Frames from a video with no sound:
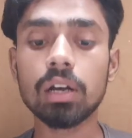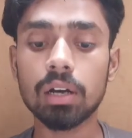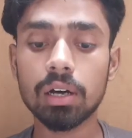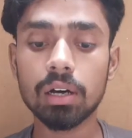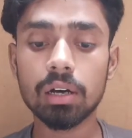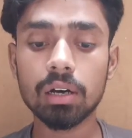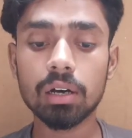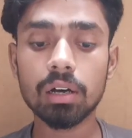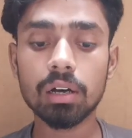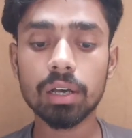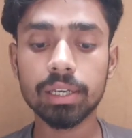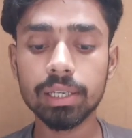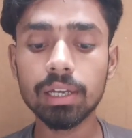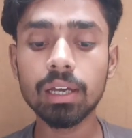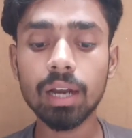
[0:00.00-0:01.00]

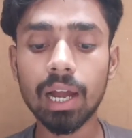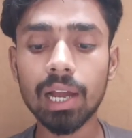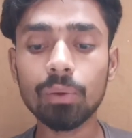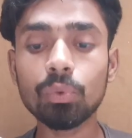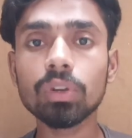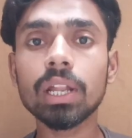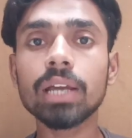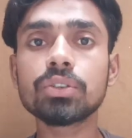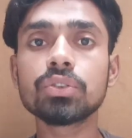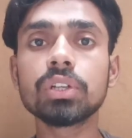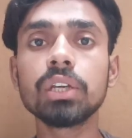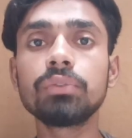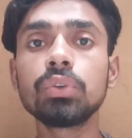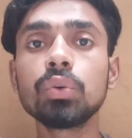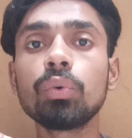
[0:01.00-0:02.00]
here I would like to
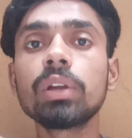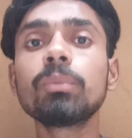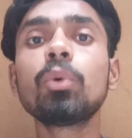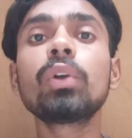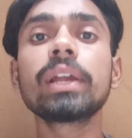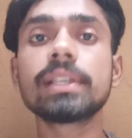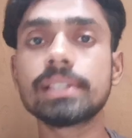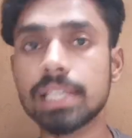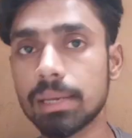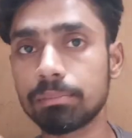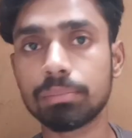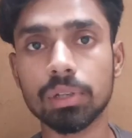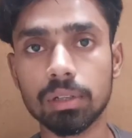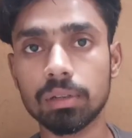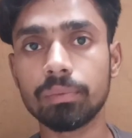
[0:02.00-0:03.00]
give you one more
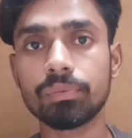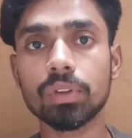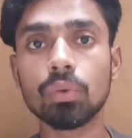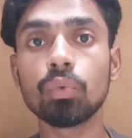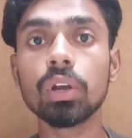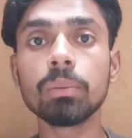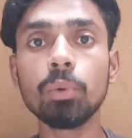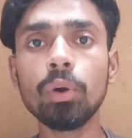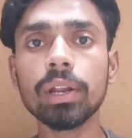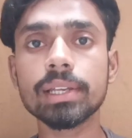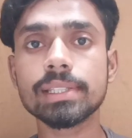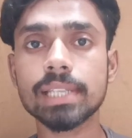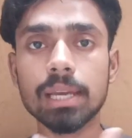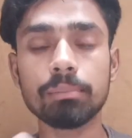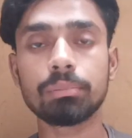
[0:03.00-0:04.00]
example. One more
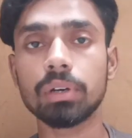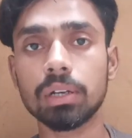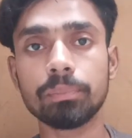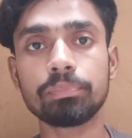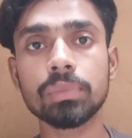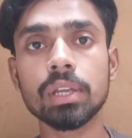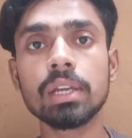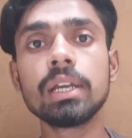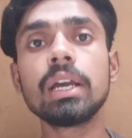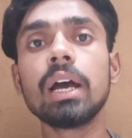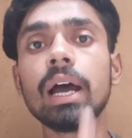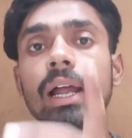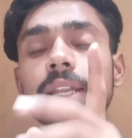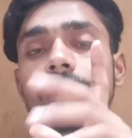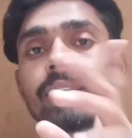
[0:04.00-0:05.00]
example.
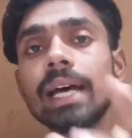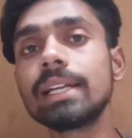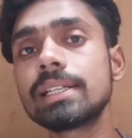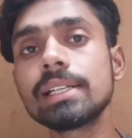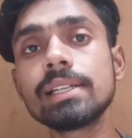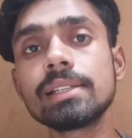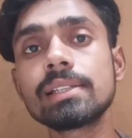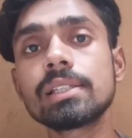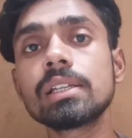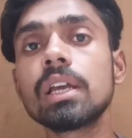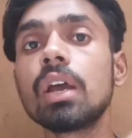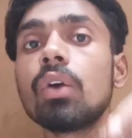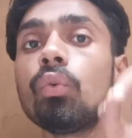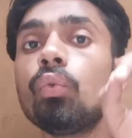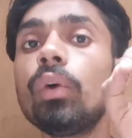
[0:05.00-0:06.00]
And that is,
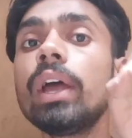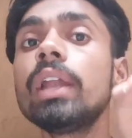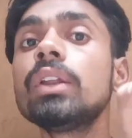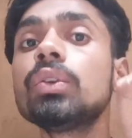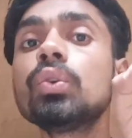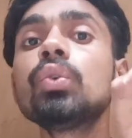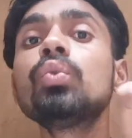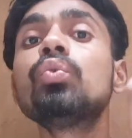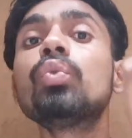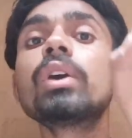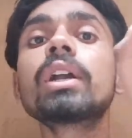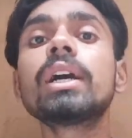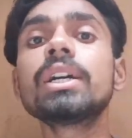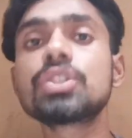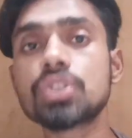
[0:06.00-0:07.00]
when you
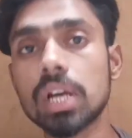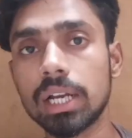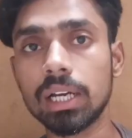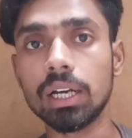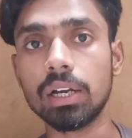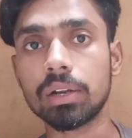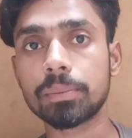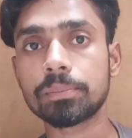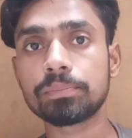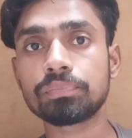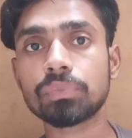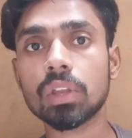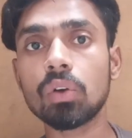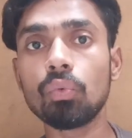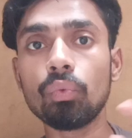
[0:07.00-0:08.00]
were a child.
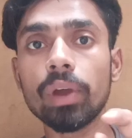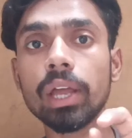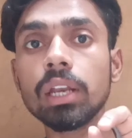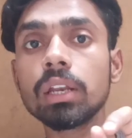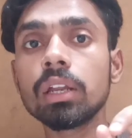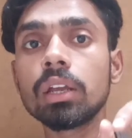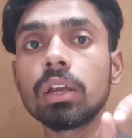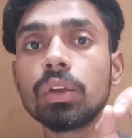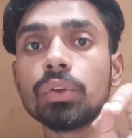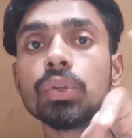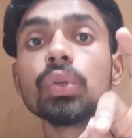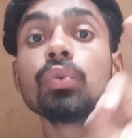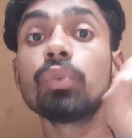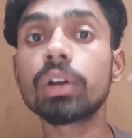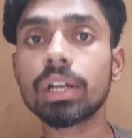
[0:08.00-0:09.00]
When
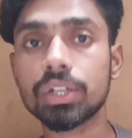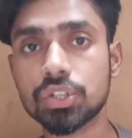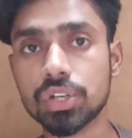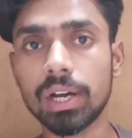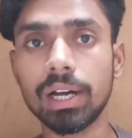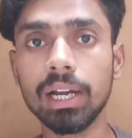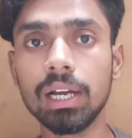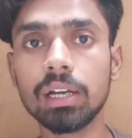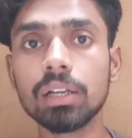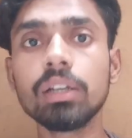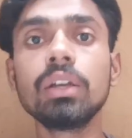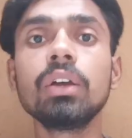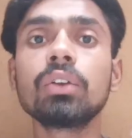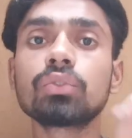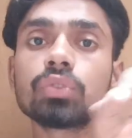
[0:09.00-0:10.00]
you were a child,
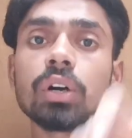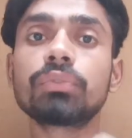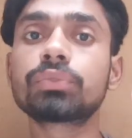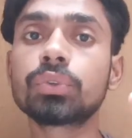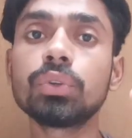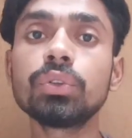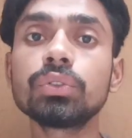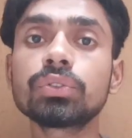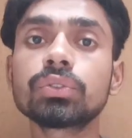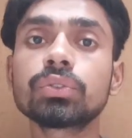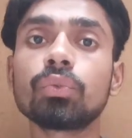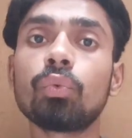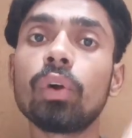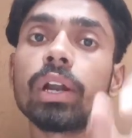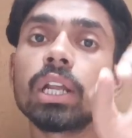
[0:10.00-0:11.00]
so of course,
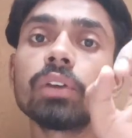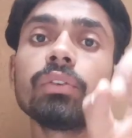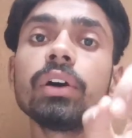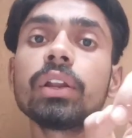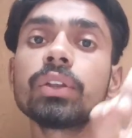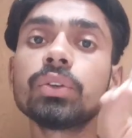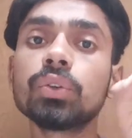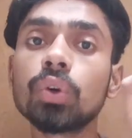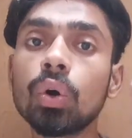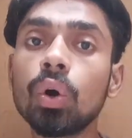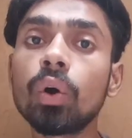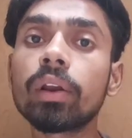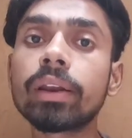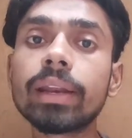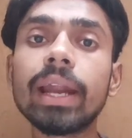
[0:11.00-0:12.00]
whatever
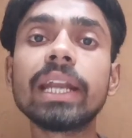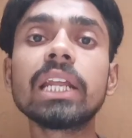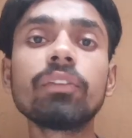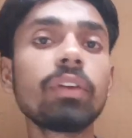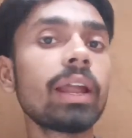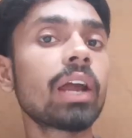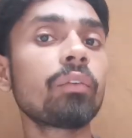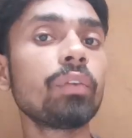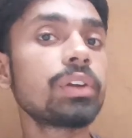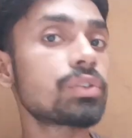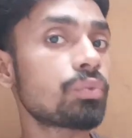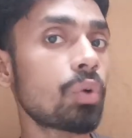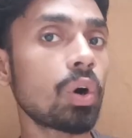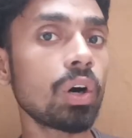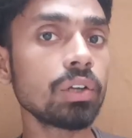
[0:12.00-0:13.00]
your native language
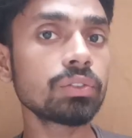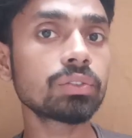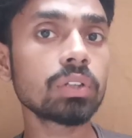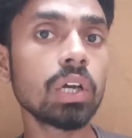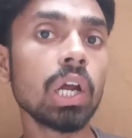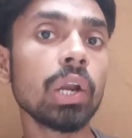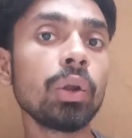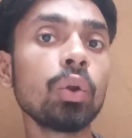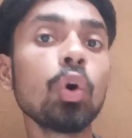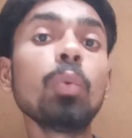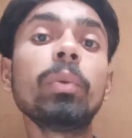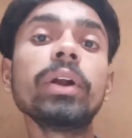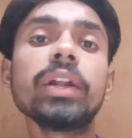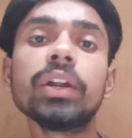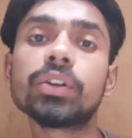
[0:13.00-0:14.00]
was,
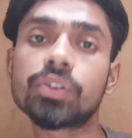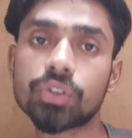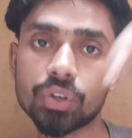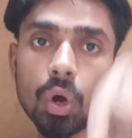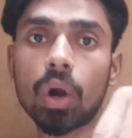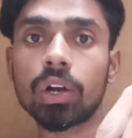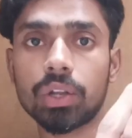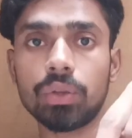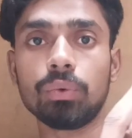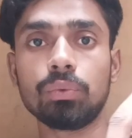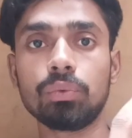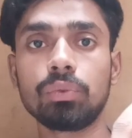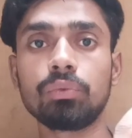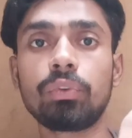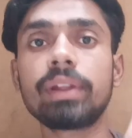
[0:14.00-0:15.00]
nobody taught you.
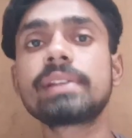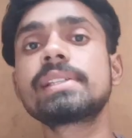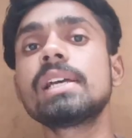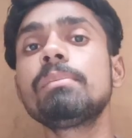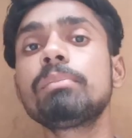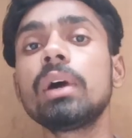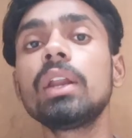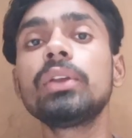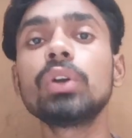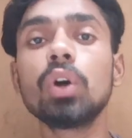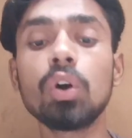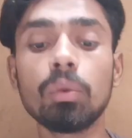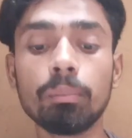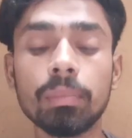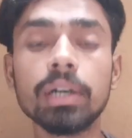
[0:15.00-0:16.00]
For example,
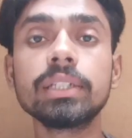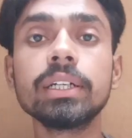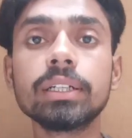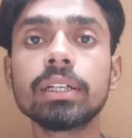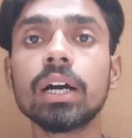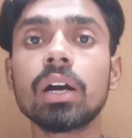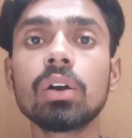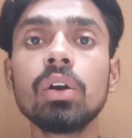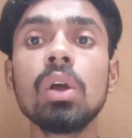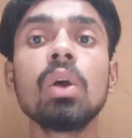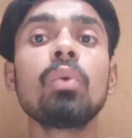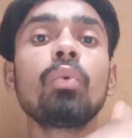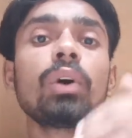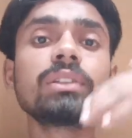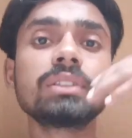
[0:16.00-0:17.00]
your mother tongue
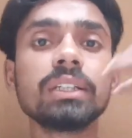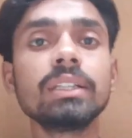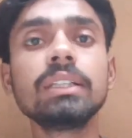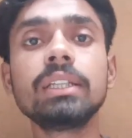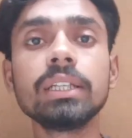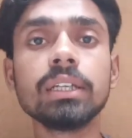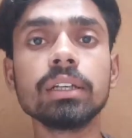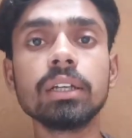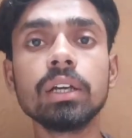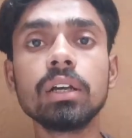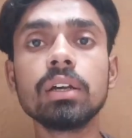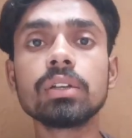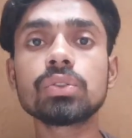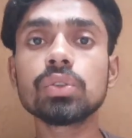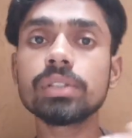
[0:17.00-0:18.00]
was Hindi.
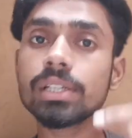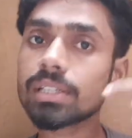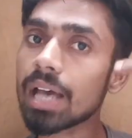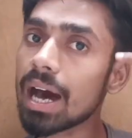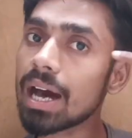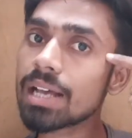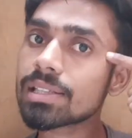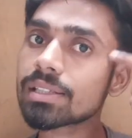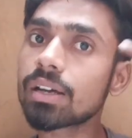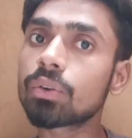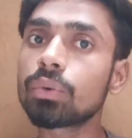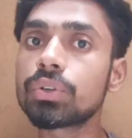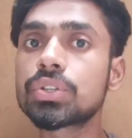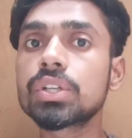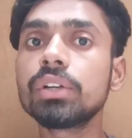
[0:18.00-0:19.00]
So just ask a
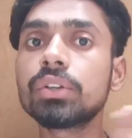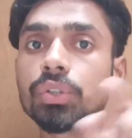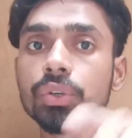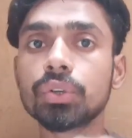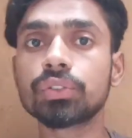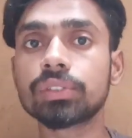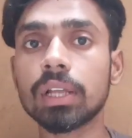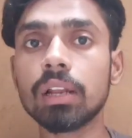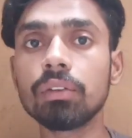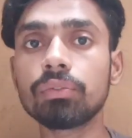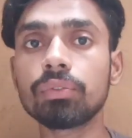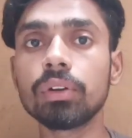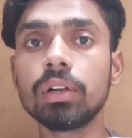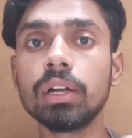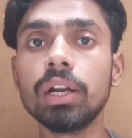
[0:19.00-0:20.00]
question to
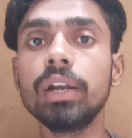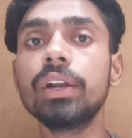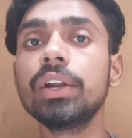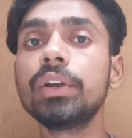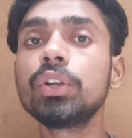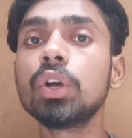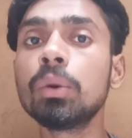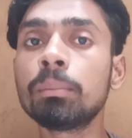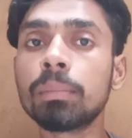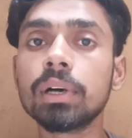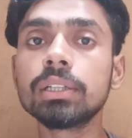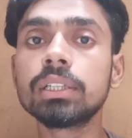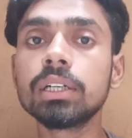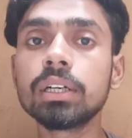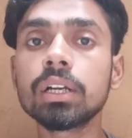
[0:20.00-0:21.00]
yourself. Did your
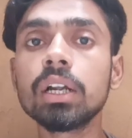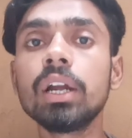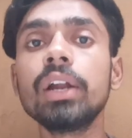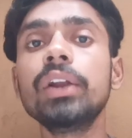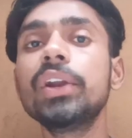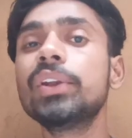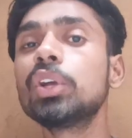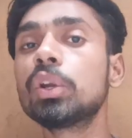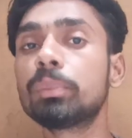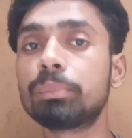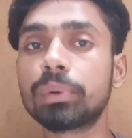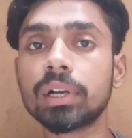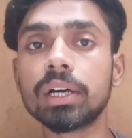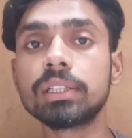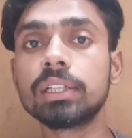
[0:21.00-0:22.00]
mother, did your
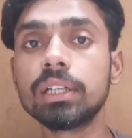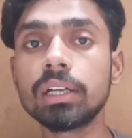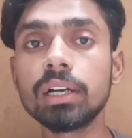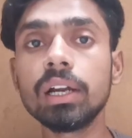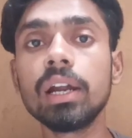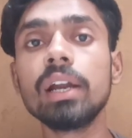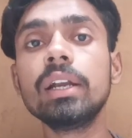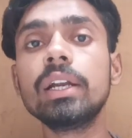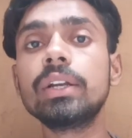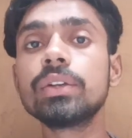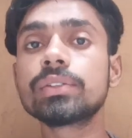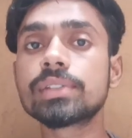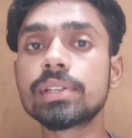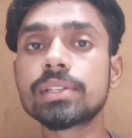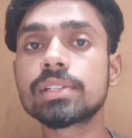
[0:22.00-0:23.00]
brother, did
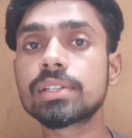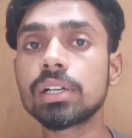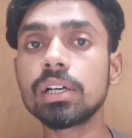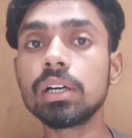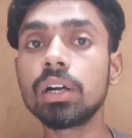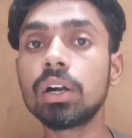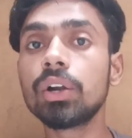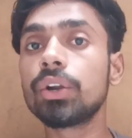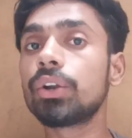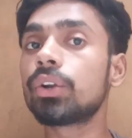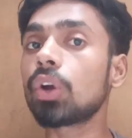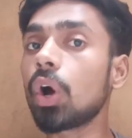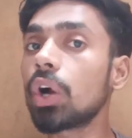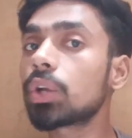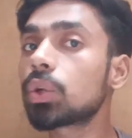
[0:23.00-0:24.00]
your sister
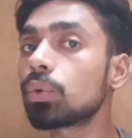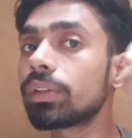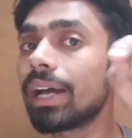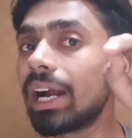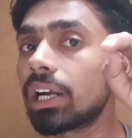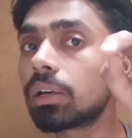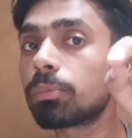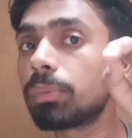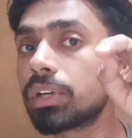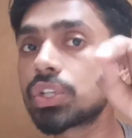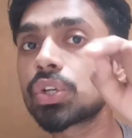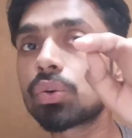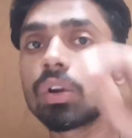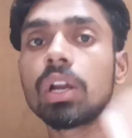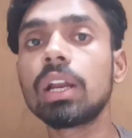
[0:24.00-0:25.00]
taught you that
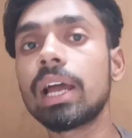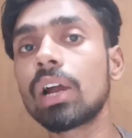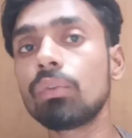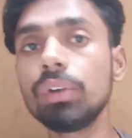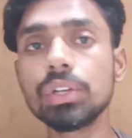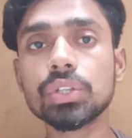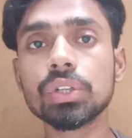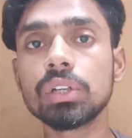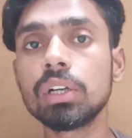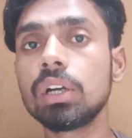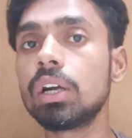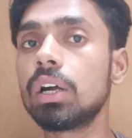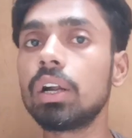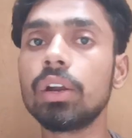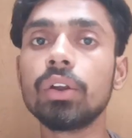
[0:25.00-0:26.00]
particular language?
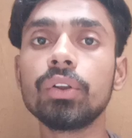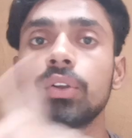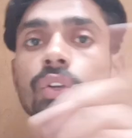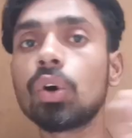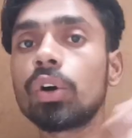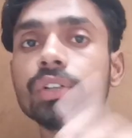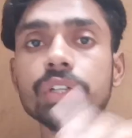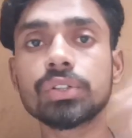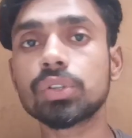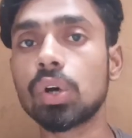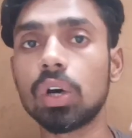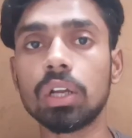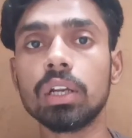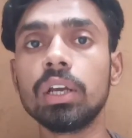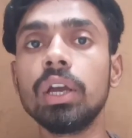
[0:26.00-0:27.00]
Not at
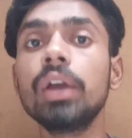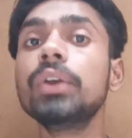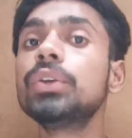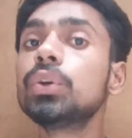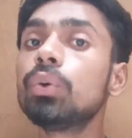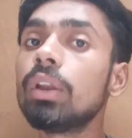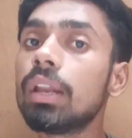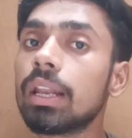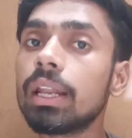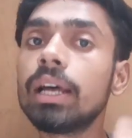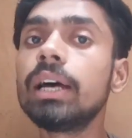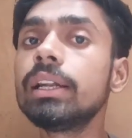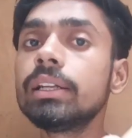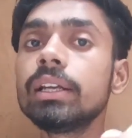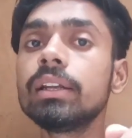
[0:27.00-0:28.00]
all. You
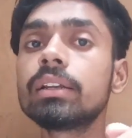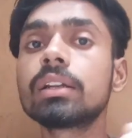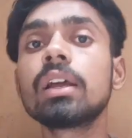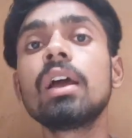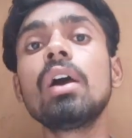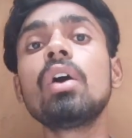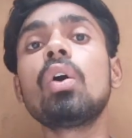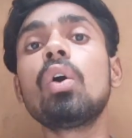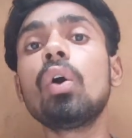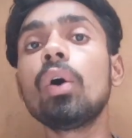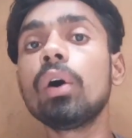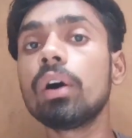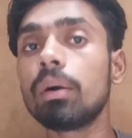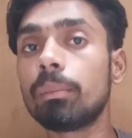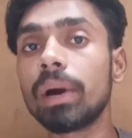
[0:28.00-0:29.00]
learn it
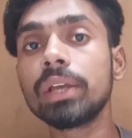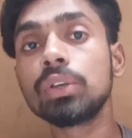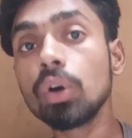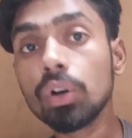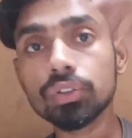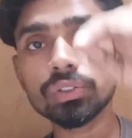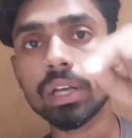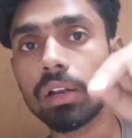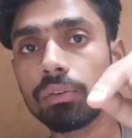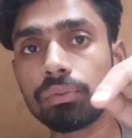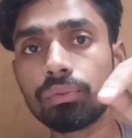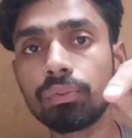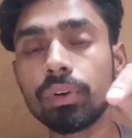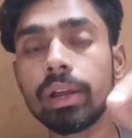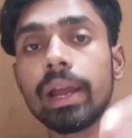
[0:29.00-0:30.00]
by
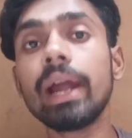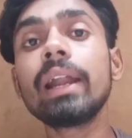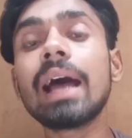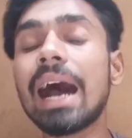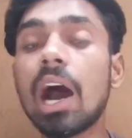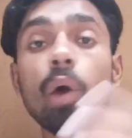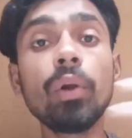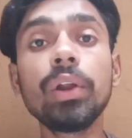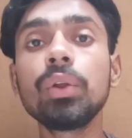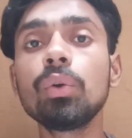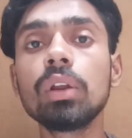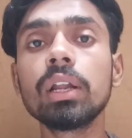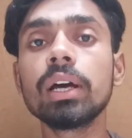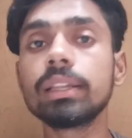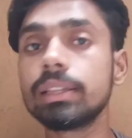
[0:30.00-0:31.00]
yourself. And how did you
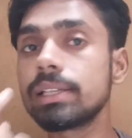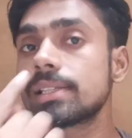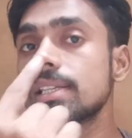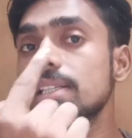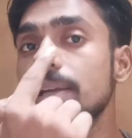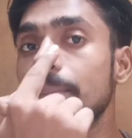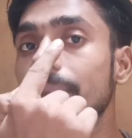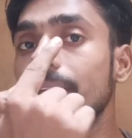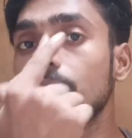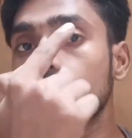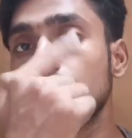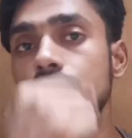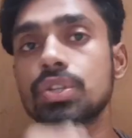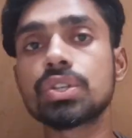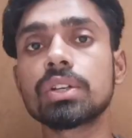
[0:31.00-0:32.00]
learn? This is the main
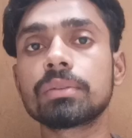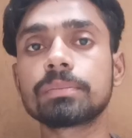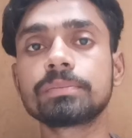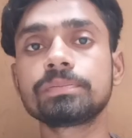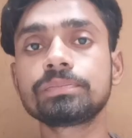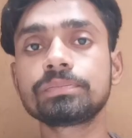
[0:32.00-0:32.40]
question.